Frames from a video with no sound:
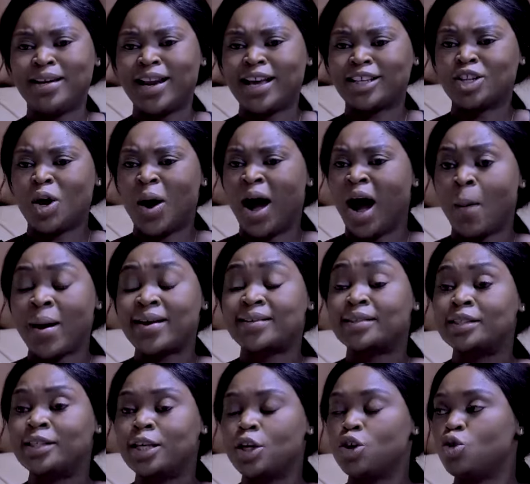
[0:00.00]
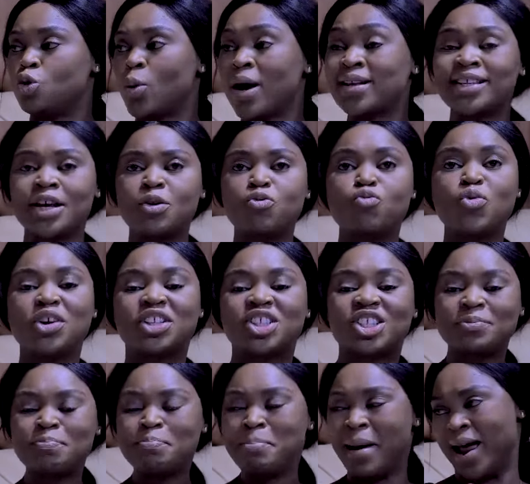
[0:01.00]
I mean, that's not how I see you as a
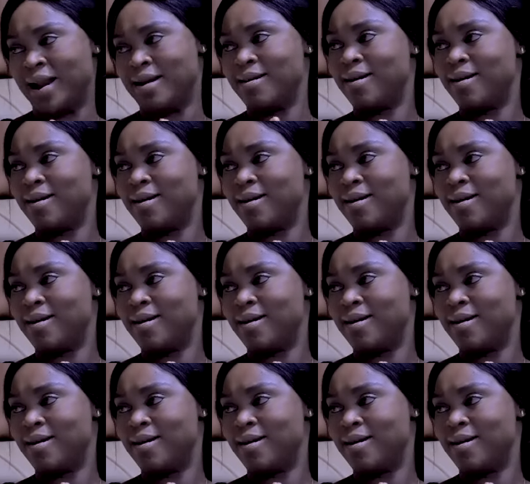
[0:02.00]
rich